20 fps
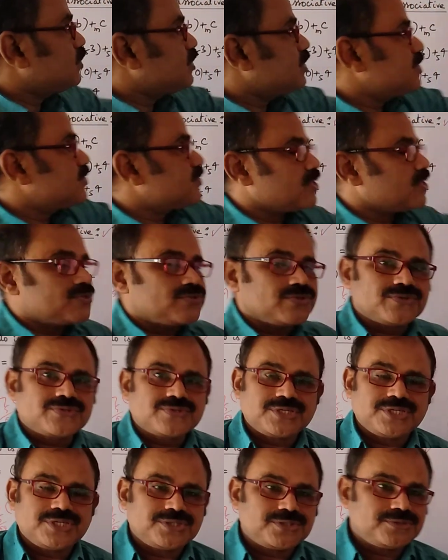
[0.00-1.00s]
is
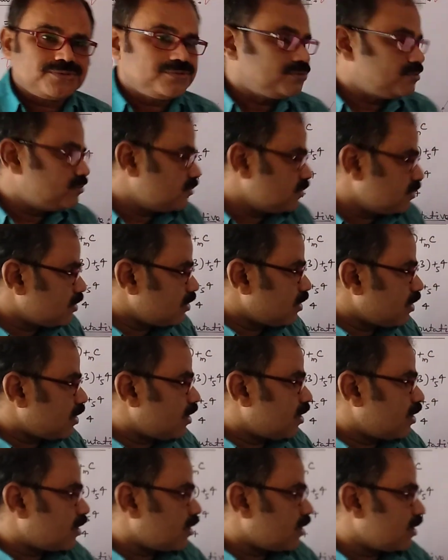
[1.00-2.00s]
associative
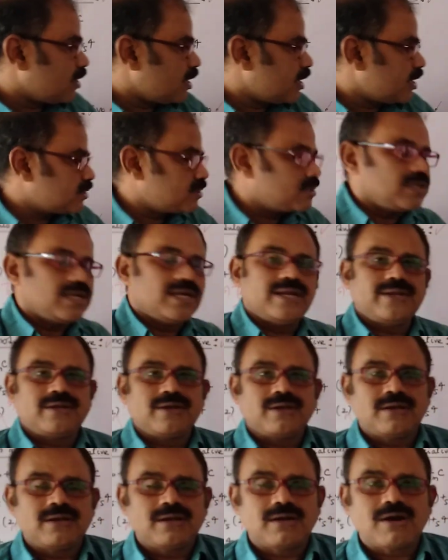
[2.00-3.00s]
or not, and
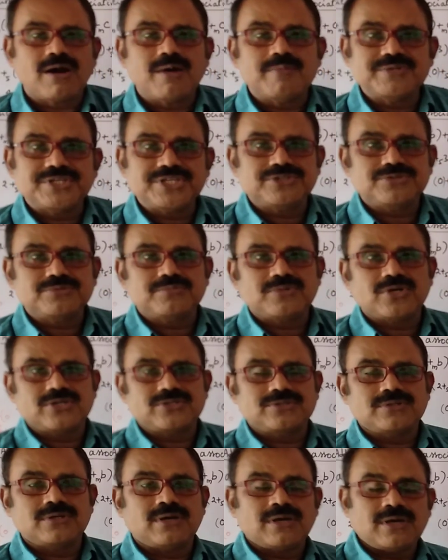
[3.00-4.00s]
commutative
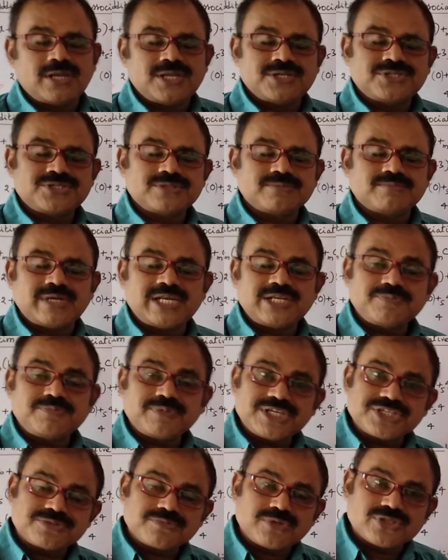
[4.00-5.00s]

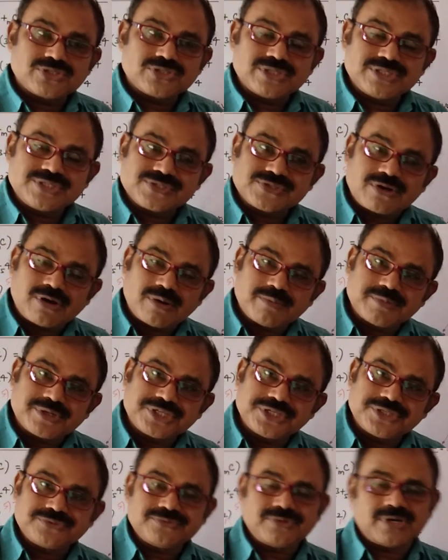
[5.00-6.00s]
multiplication modulo is
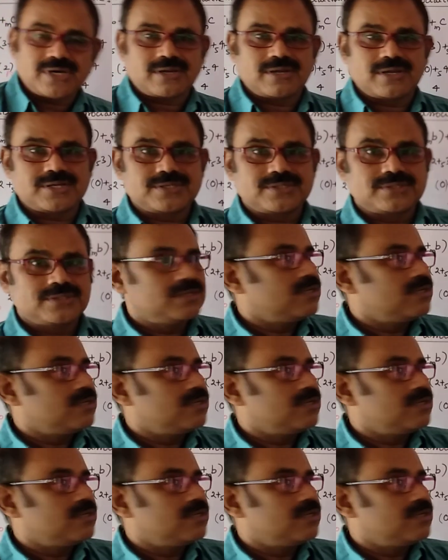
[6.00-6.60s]
commutative or not.